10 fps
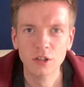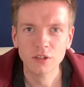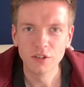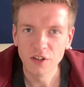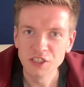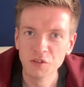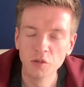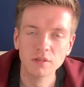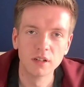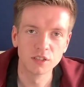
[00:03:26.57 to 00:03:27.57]
So first of
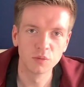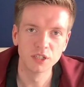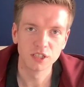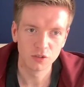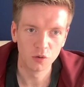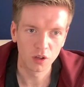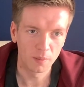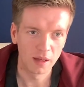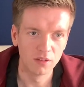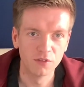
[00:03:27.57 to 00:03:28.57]
all, I just wanted to talk
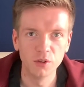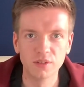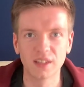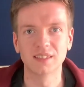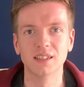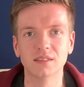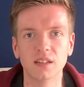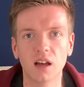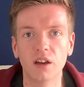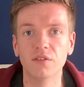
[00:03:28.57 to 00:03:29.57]
about a few settings
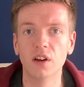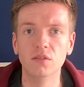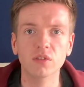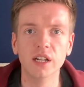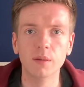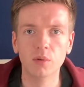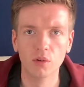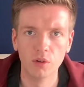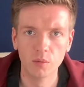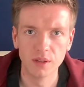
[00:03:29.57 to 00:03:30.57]
that I find really
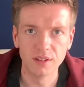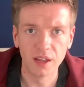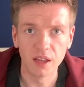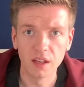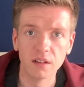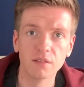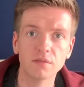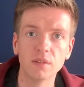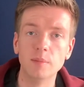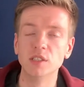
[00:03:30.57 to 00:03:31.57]
important when taking
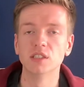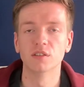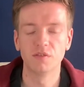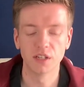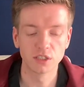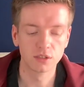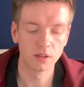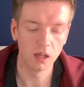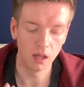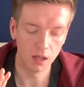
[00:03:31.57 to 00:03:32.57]
images of fish.
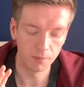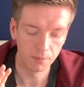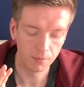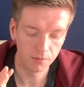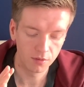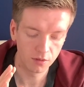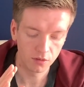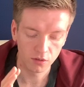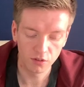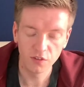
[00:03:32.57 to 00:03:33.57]

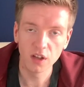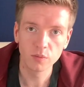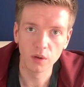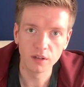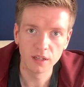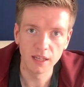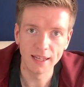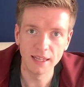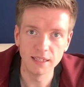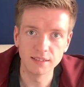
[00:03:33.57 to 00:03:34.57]
So the first one
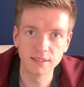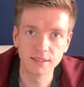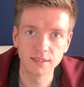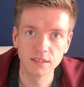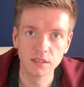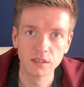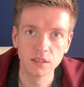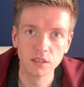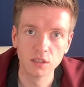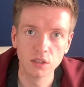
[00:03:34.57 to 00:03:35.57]
is
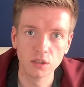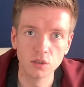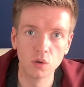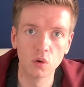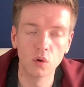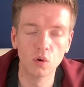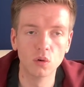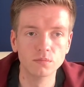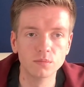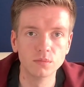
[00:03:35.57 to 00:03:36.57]

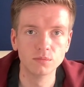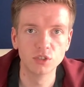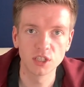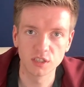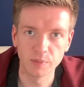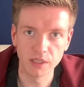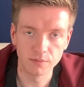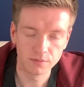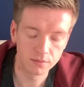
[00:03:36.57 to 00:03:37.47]
your shutter speed.